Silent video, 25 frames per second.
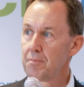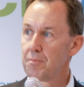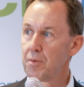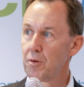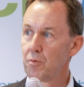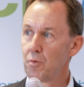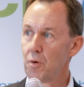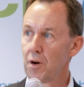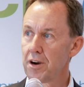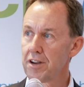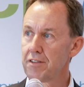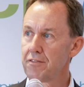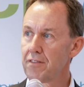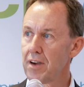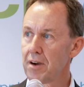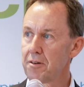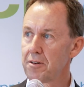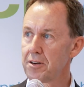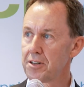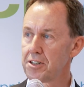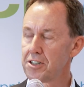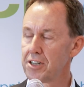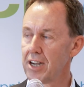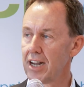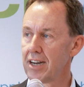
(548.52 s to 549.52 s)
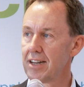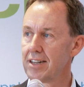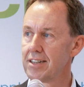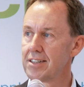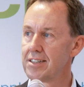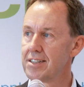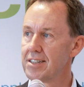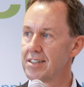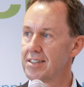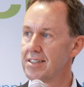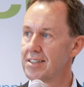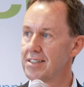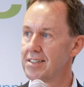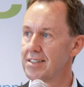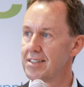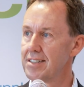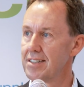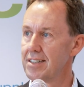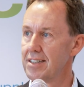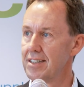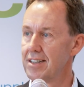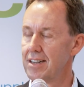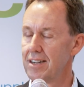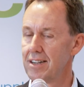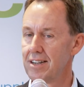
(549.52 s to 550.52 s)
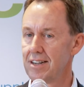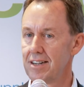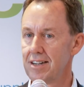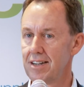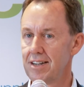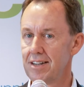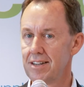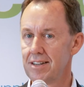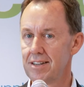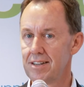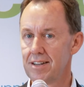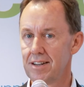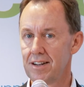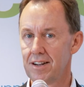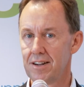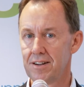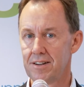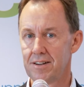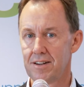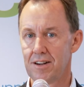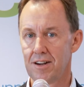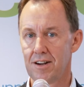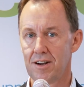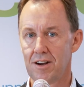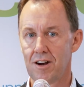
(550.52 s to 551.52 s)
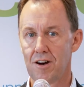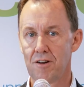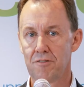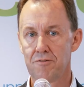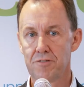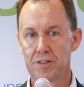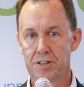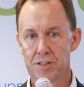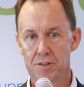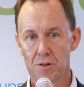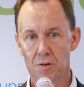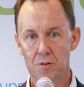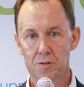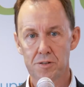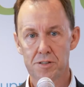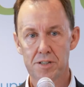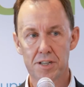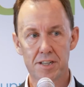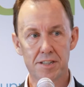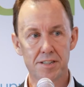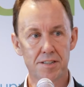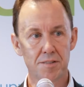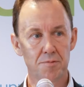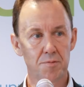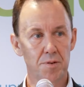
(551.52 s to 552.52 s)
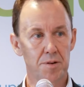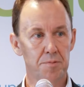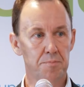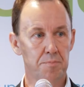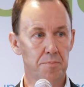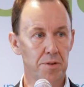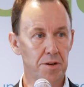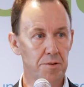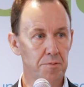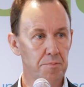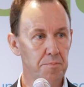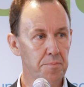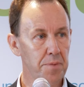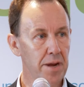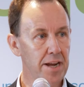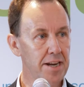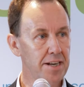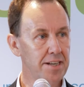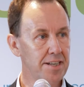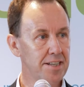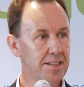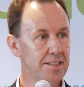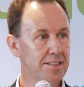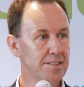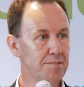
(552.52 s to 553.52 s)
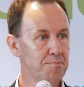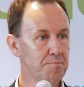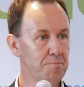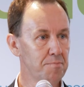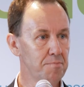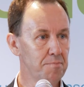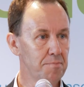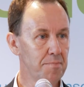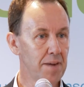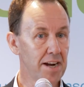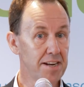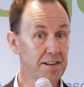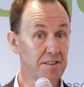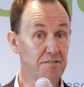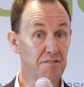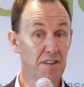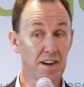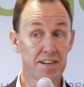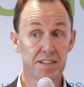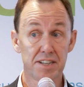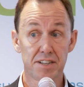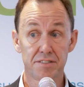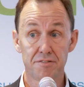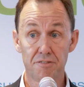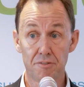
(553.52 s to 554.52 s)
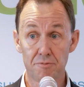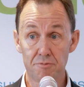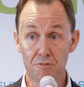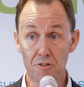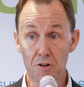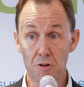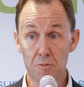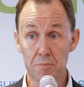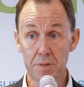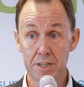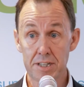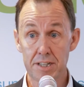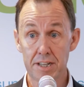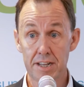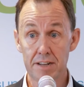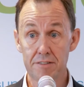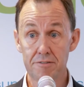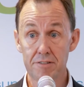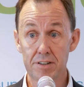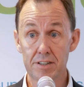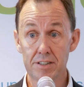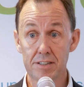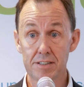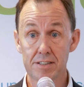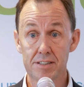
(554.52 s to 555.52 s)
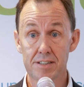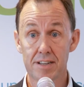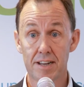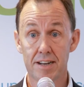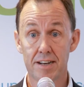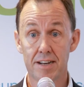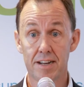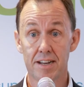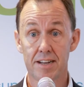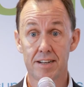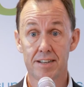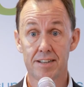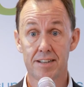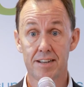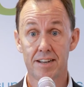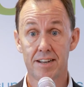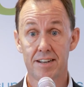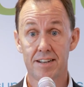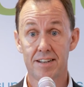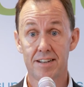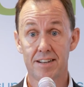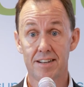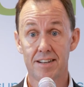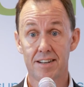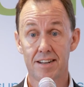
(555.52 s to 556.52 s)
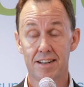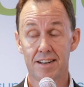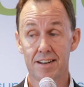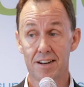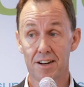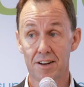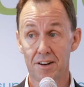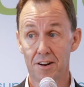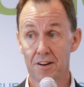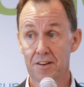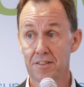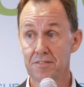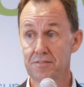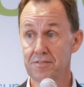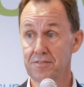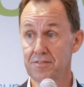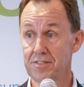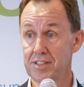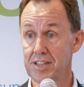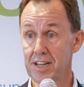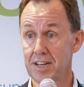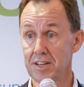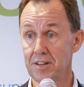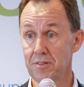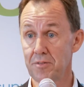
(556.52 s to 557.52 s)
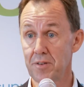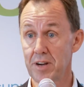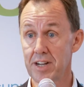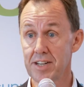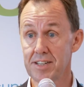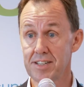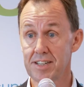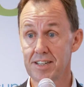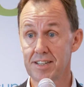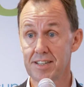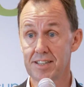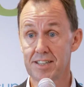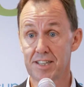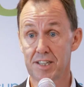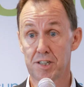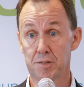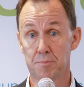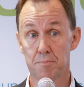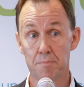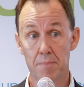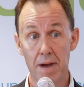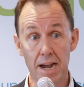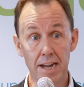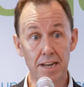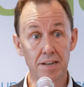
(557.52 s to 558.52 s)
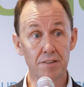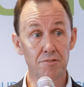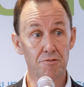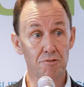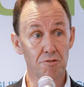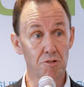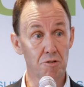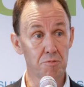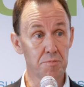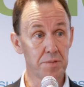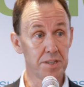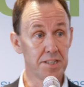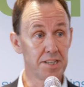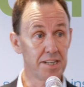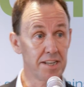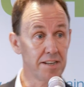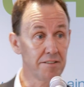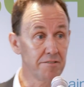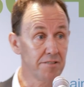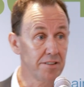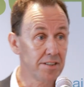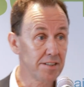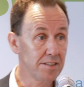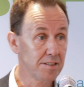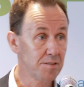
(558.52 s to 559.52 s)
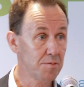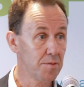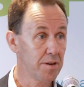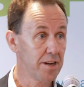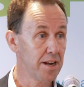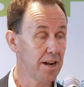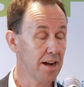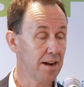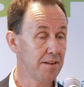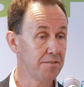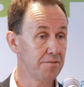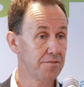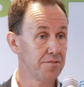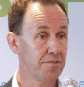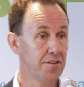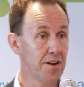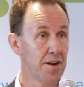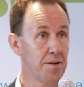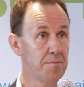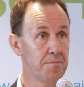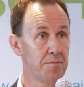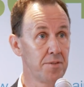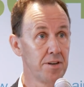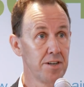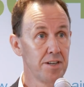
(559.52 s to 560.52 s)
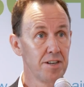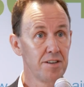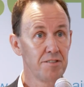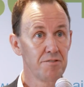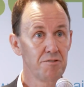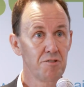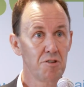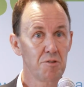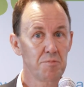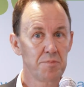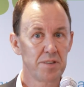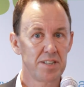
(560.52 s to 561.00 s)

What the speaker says: But one of our challenges are resources. Paint is manufactured from raw materials, and in a lot of situations, it's mined raw materials. We have raw